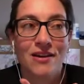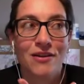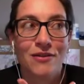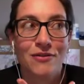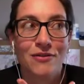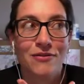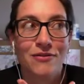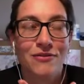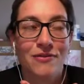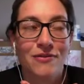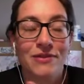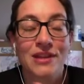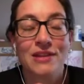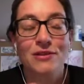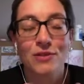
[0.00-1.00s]
of
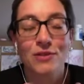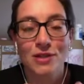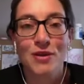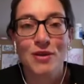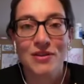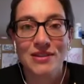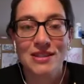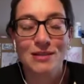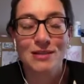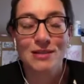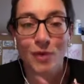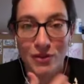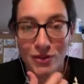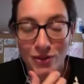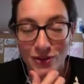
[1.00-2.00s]
that you experience in
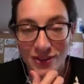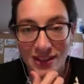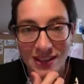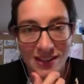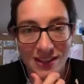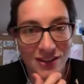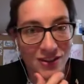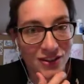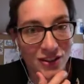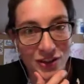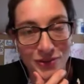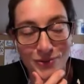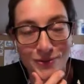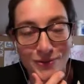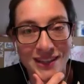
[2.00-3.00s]
motherhood that are
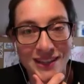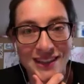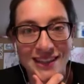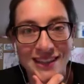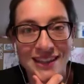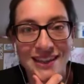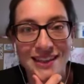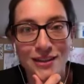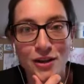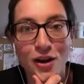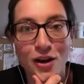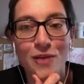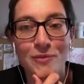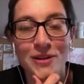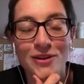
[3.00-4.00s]
not really
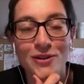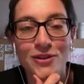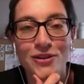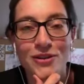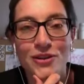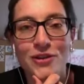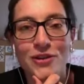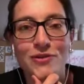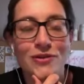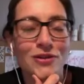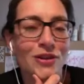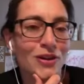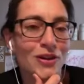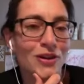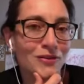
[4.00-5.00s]
common or not
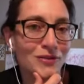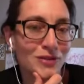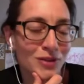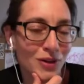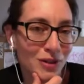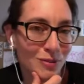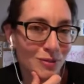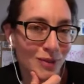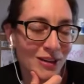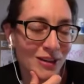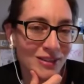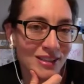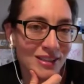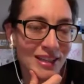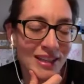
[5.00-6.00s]
often talked
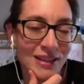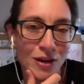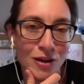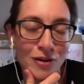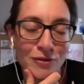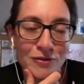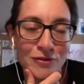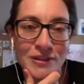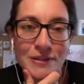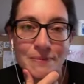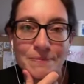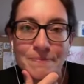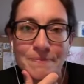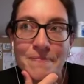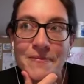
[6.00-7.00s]
about and
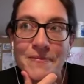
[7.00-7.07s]
often